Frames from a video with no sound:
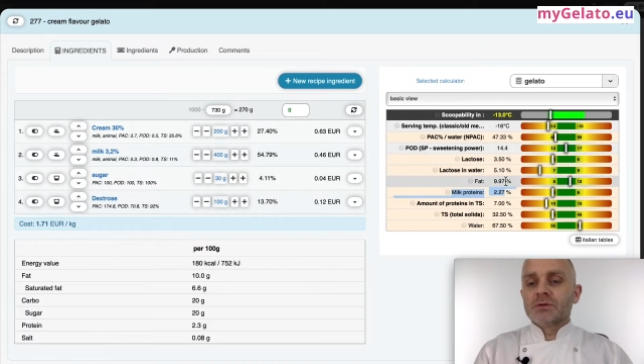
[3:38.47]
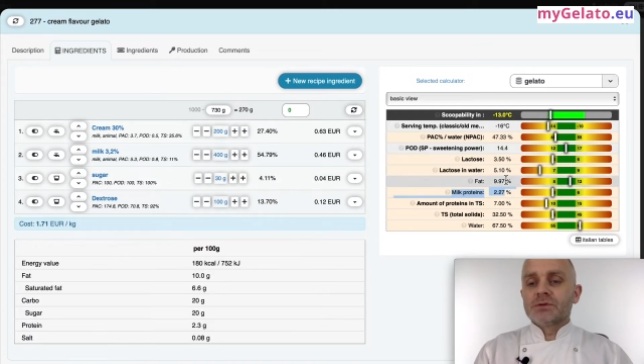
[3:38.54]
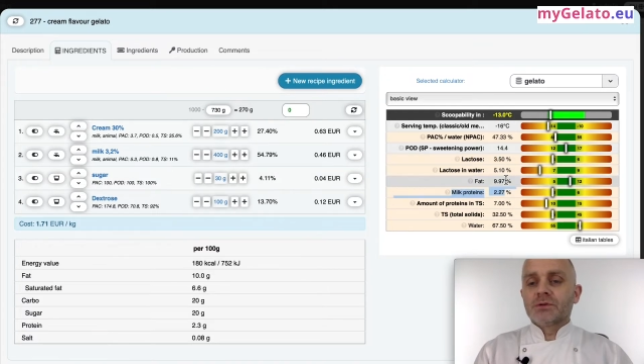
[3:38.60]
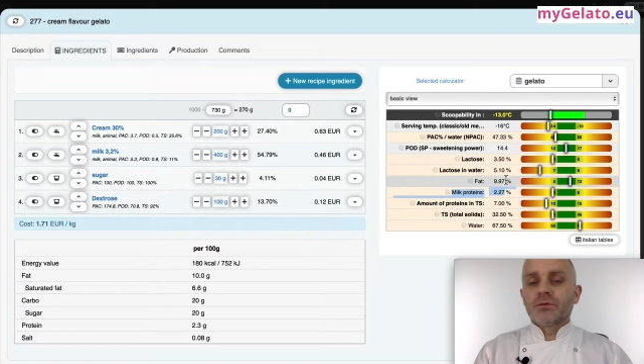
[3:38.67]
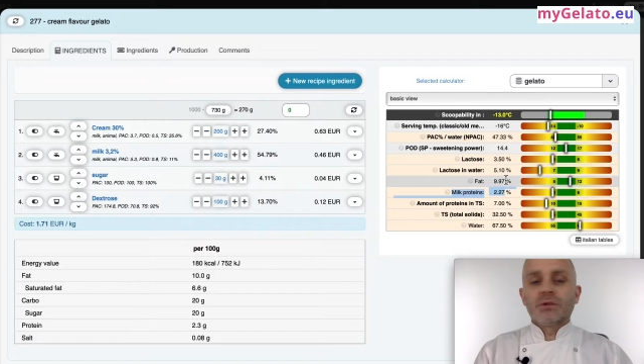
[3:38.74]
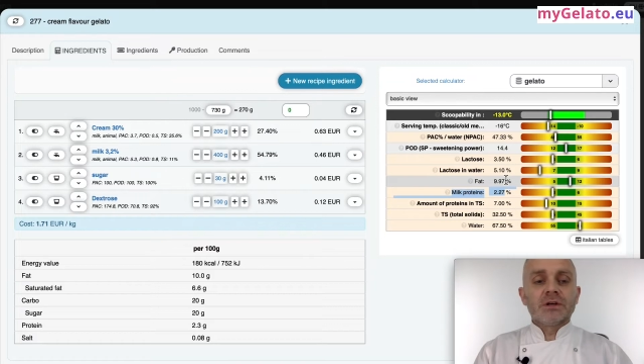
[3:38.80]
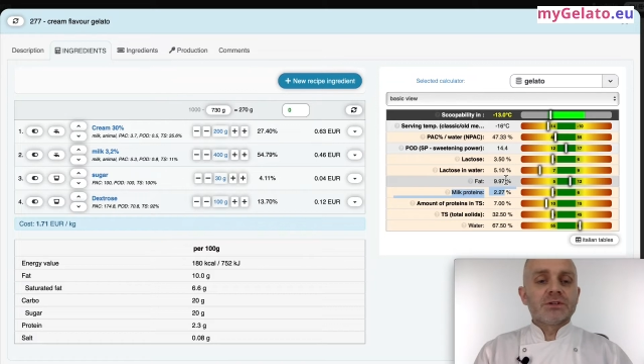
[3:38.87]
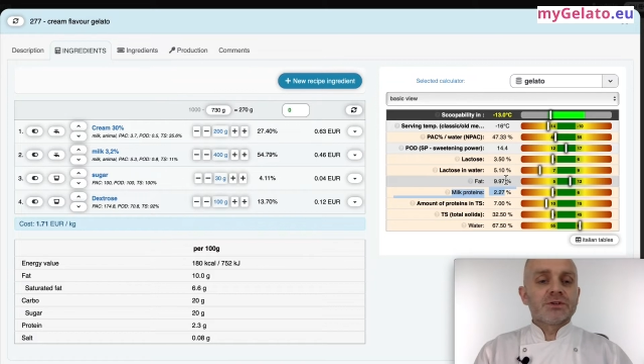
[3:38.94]
So
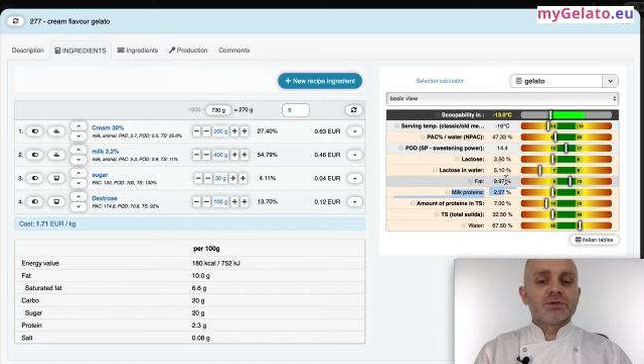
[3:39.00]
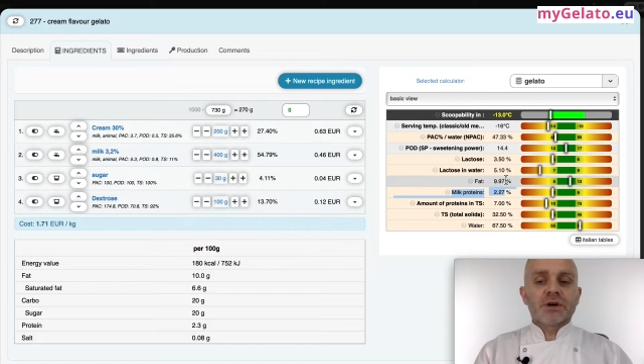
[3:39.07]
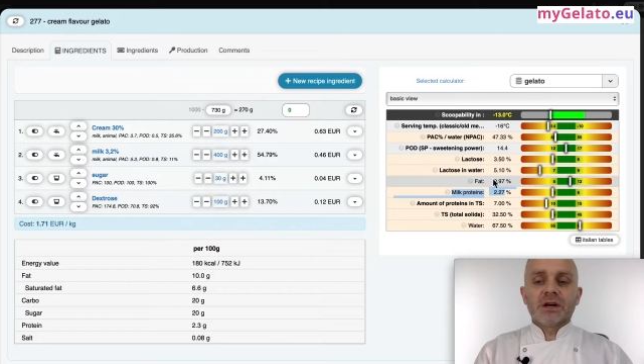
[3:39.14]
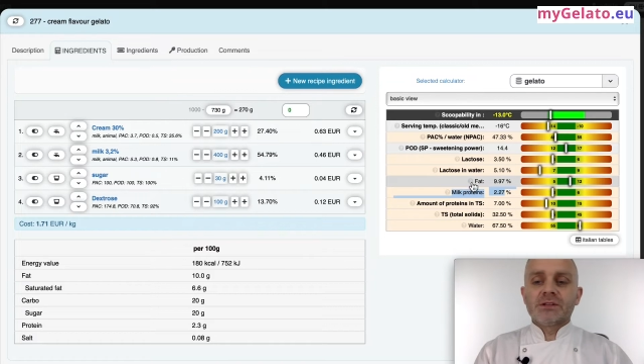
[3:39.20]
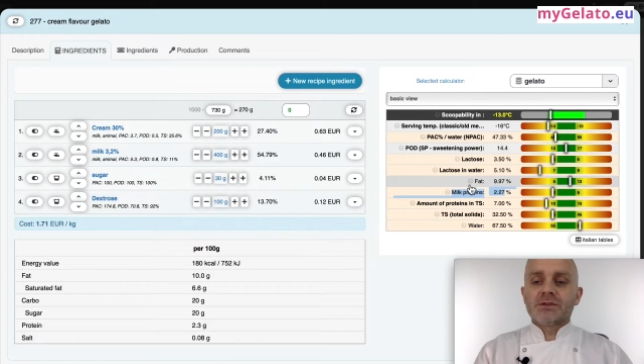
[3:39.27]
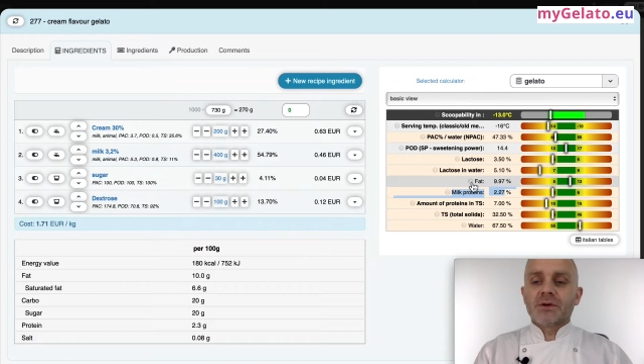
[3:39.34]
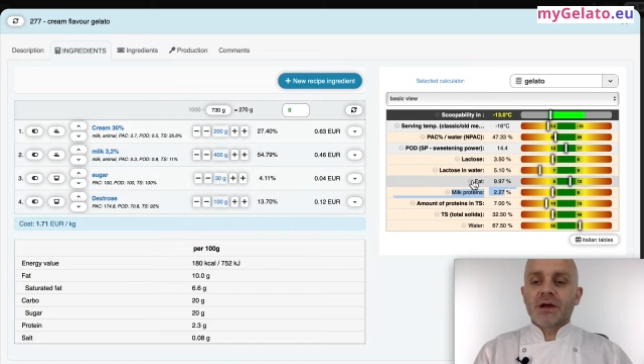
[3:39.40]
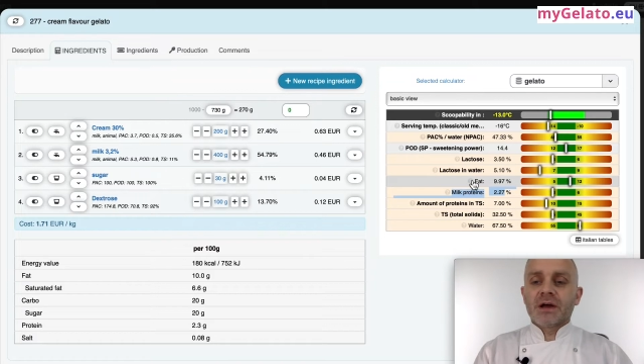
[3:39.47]
let's
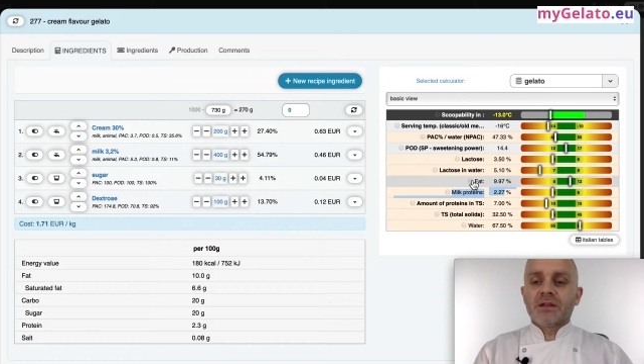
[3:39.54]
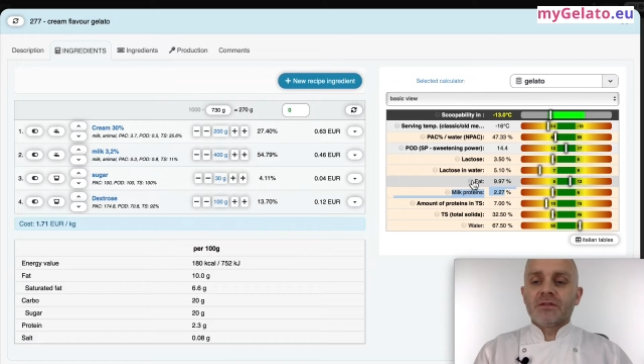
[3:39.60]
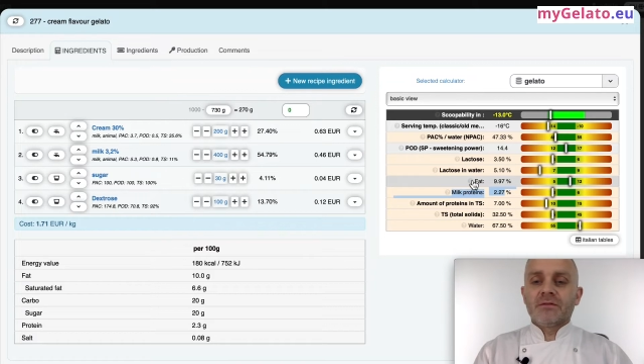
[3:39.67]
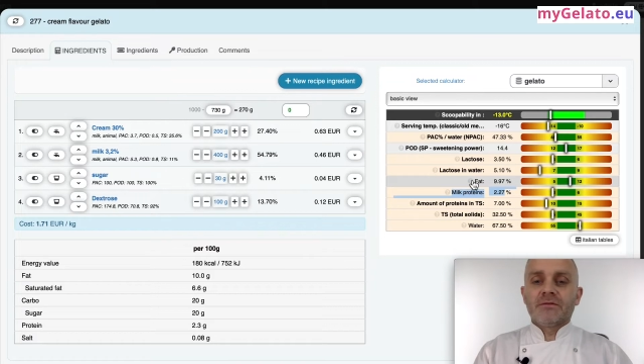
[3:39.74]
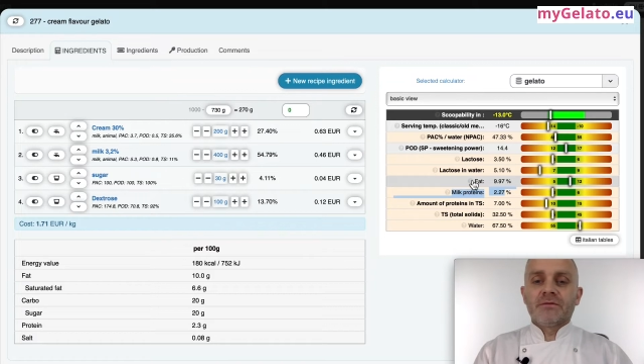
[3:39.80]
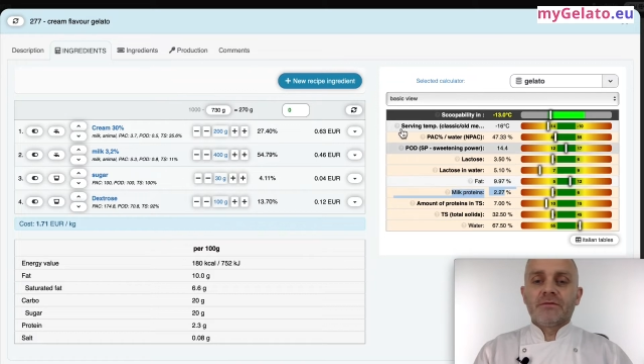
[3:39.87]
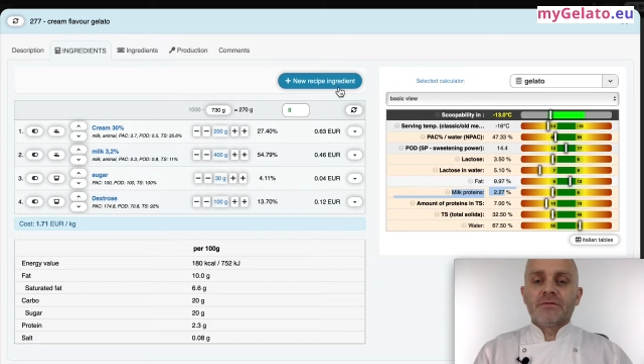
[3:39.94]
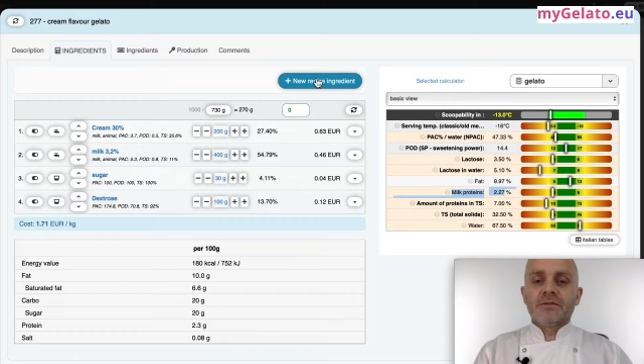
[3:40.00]
try to add
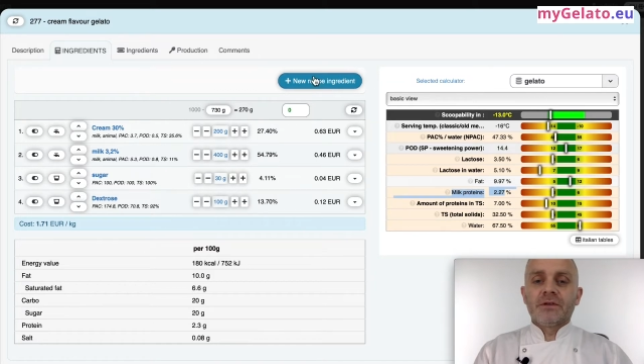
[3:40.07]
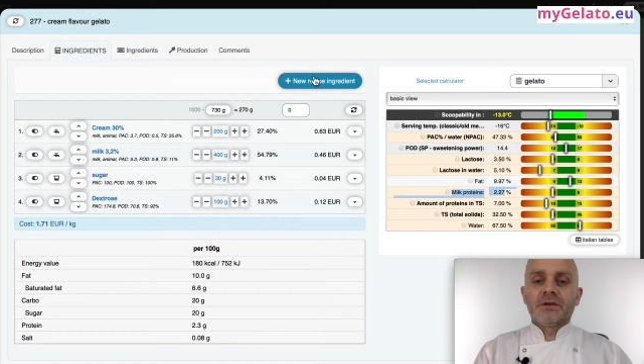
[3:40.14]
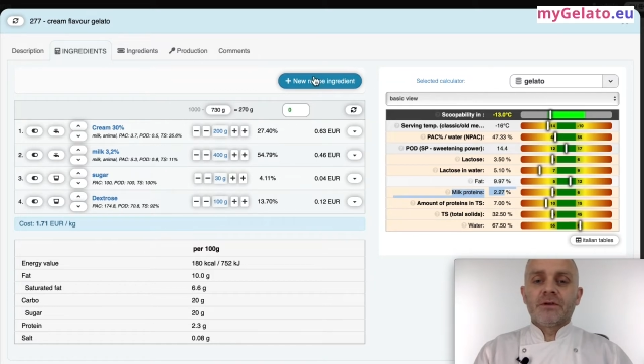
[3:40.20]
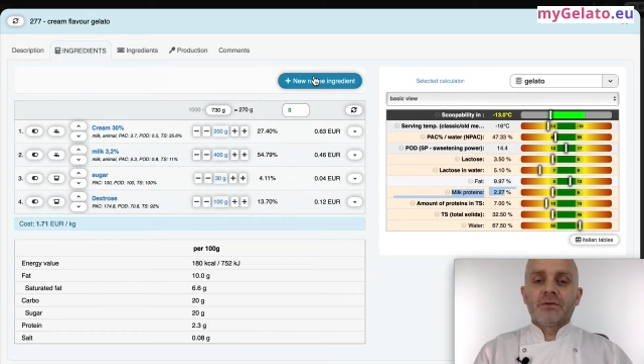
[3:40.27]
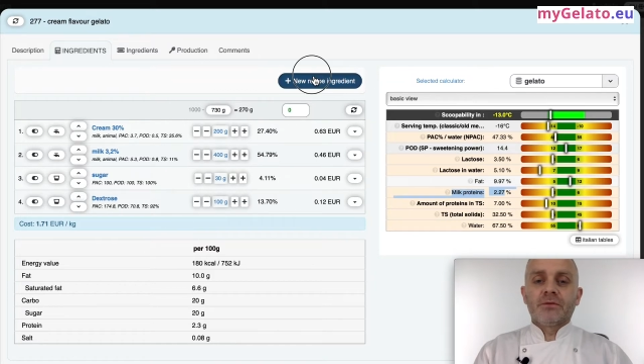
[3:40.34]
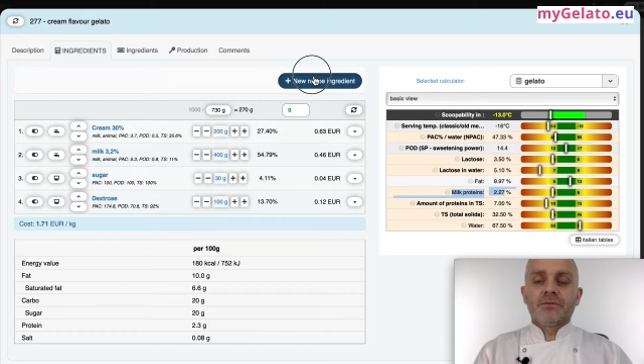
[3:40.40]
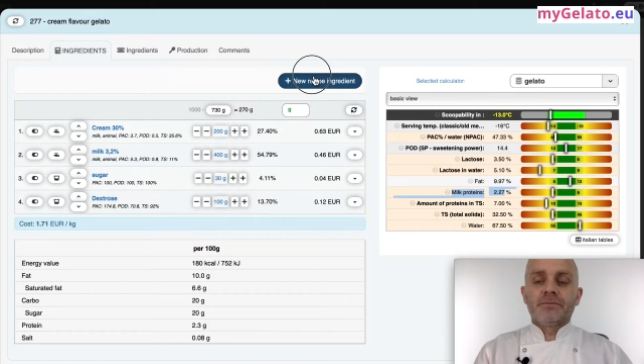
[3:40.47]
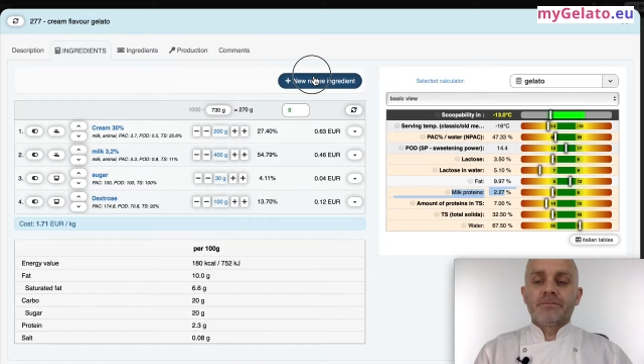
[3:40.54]

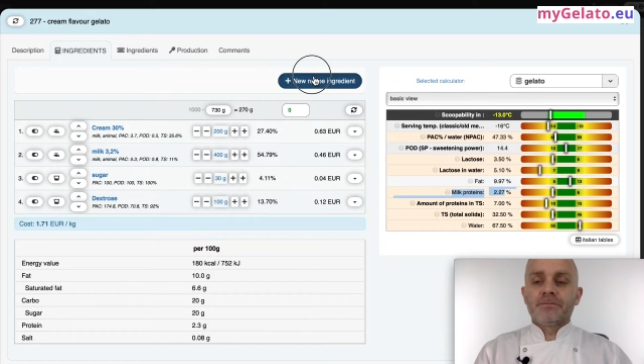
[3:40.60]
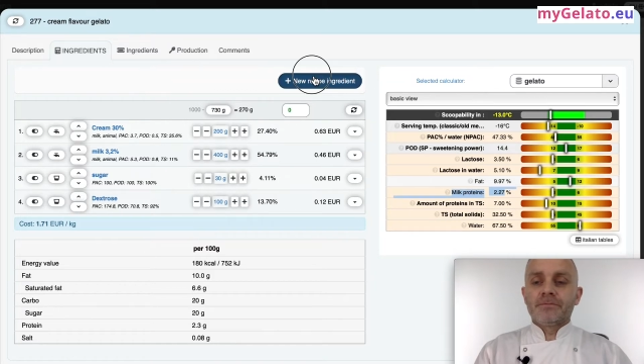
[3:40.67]
the